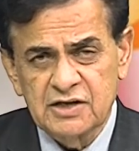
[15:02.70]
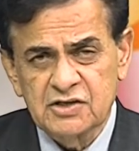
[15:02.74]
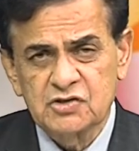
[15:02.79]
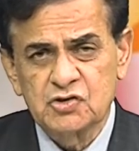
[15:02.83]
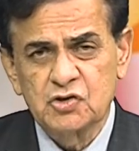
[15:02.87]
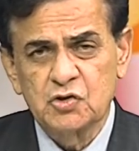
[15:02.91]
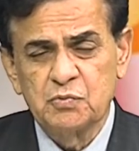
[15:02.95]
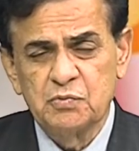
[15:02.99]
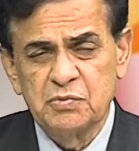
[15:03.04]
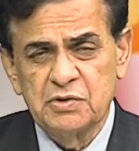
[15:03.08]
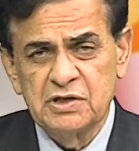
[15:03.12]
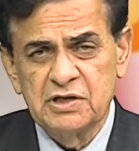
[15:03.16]

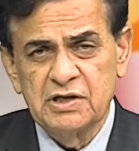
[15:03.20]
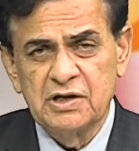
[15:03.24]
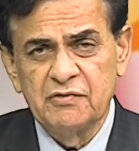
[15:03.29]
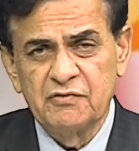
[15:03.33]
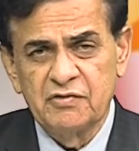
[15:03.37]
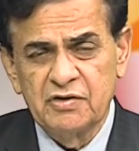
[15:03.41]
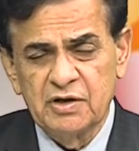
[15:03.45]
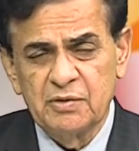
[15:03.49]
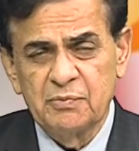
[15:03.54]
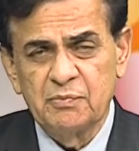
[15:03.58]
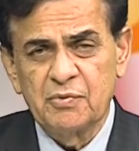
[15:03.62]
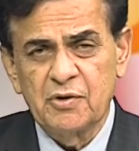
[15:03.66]
should be a
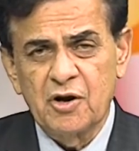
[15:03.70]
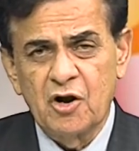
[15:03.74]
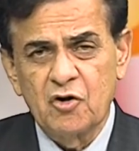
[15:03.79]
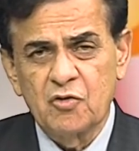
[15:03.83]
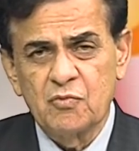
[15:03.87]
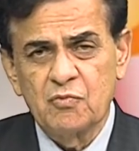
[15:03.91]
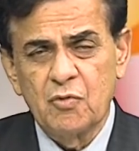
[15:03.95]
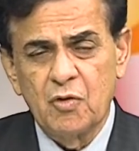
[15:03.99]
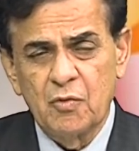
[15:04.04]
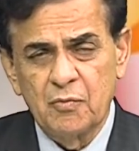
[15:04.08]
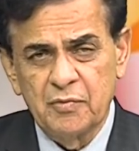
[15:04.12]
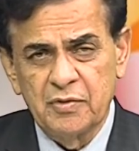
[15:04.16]
very proud
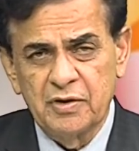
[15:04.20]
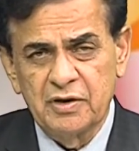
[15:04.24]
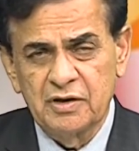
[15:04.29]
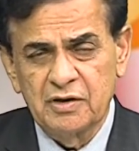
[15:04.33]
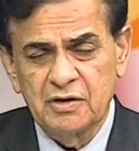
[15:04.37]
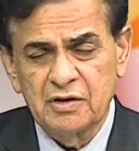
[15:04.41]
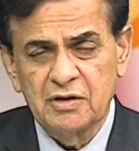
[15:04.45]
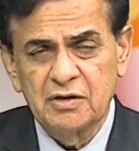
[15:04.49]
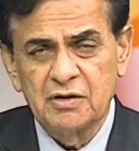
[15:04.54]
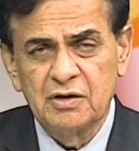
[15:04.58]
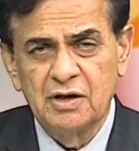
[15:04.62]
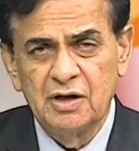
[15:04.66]

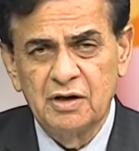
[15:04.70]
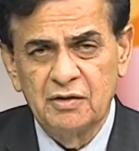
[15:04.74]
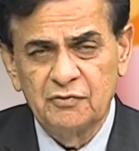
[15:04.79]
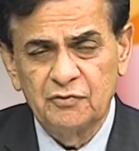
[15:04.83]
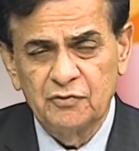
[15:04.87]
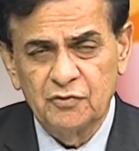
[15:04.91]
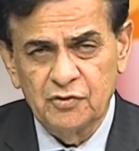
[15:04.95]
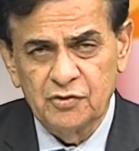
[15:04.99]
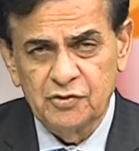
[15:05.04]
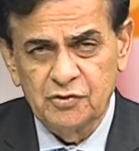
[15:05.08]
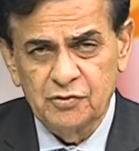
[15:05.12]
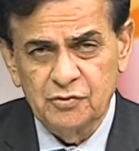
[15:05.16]
moment
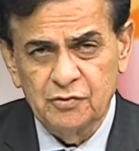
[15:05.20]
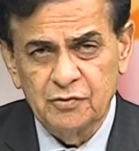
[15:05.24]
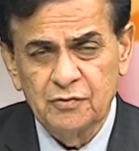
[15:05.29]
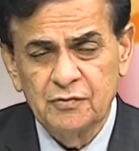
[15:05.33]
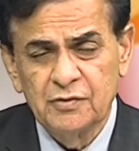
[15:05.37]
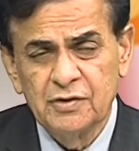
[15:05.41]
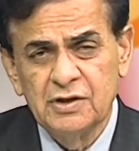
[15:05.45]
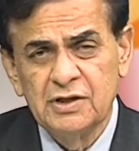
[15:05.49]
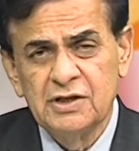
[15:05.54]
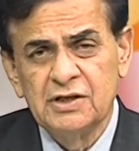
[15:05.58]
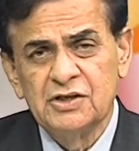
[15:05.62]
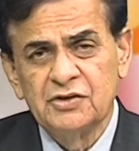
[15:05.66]
for you.
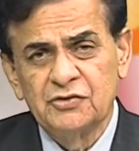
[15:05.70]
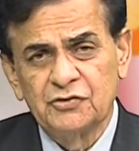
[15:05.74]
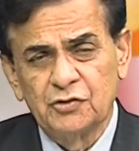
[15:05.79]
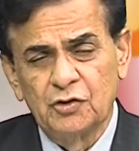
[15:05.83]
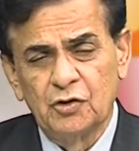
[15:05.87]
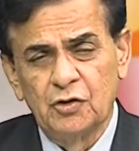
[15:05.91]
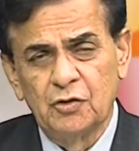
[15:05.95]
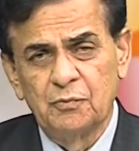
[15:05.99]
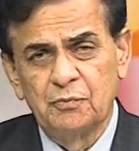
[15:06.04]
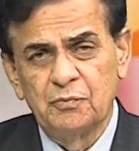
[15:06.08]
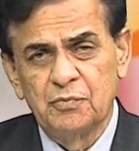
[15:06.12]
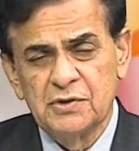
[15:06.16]

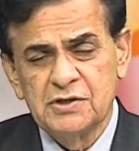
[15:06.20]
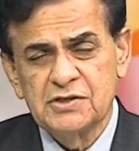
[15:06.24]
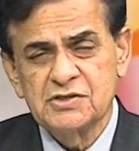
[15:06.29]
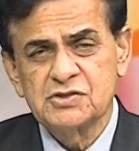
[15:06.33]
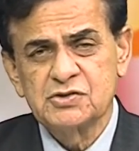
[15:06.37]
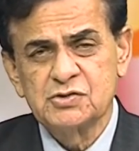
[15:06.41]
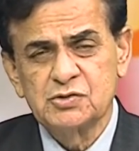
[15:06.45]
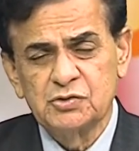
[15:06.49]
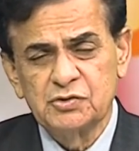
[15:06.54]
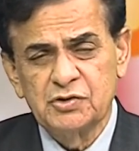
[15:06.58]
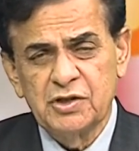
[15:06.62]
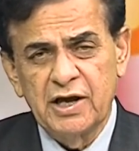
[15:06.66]
So please
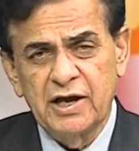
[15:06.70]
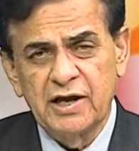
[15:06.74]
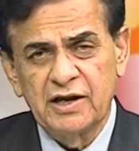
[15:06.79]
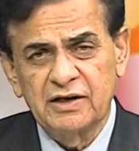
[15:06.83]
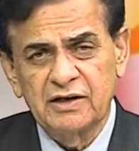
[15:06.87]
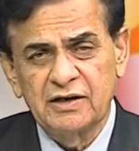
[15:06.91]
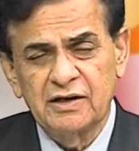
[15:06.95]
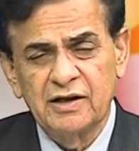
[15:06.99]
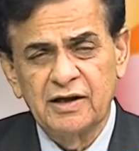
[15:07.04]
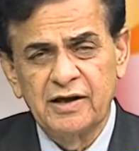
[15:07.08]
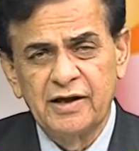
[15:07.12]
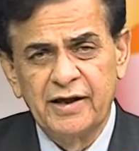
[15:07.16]
do
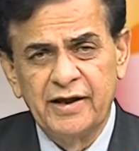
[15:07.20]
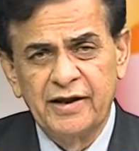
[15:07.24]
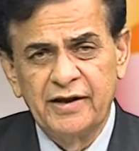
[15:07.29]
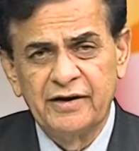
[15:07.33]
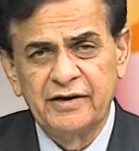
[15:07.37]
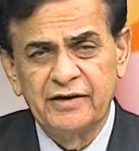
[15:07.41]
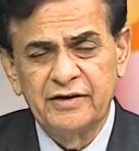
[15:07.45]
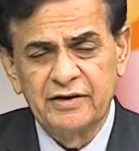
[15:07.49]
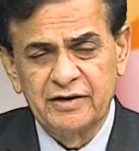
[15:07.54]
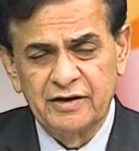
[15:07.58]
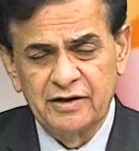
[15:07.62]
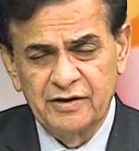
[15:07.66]
that,
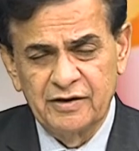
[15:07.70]
and